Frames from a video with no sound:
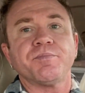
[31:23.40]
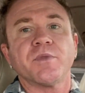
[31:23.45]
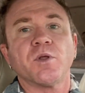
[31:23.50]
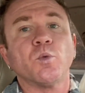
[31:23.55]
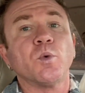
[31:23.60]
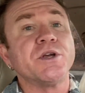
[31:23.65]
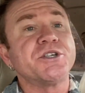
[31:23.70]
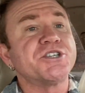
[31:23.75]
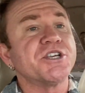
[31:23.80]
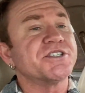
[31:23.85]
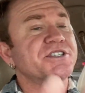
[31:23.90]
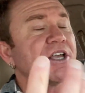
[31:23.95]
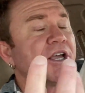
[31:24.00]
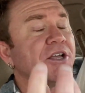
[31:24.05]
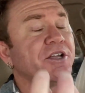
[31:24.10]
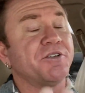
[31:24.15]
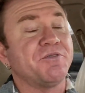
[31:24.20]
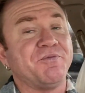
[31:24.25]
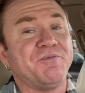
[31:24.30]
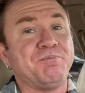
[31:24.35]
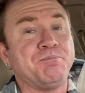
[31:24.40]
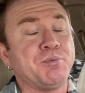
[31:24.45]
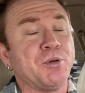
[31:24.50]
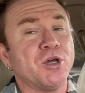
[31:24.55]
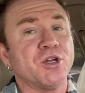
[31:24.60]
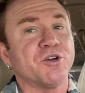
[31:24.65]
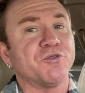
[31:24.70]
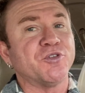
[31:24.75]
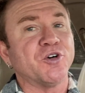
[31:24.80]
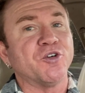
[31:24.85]
which is a
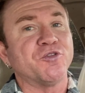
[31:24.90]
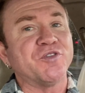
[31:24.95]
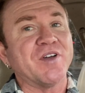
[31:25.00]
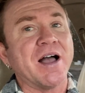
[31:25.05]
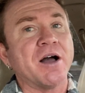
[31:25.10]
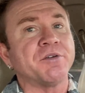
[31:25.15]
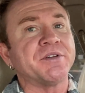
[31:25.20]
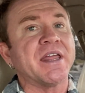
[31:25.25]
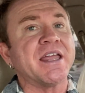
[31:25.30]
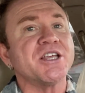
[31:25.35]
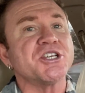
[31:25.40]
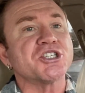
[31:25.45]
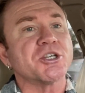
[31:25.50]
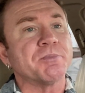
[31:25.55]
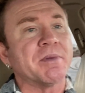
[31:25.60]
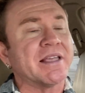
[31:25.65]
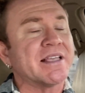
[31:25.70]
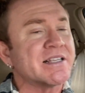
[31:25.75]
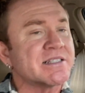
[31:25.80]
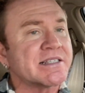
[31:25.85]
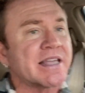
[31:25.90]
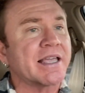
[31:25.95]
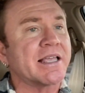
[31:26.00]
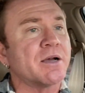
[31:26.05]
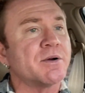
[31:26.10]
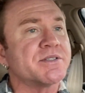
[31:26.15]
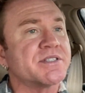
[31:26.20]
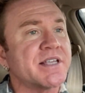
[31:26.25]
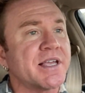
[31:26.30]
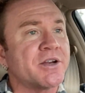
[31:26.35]
beautiful foundation because like I
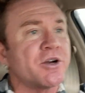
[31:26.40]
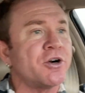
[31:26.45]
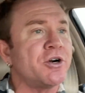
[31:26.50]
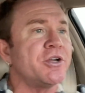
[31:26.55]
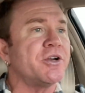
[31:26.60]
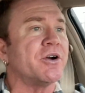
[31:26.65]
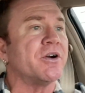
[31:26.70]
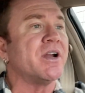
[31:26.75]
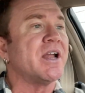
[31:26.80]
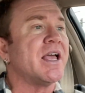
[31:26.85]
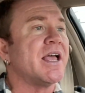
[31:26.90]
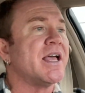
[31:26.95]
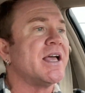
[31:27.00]
was saying earlier,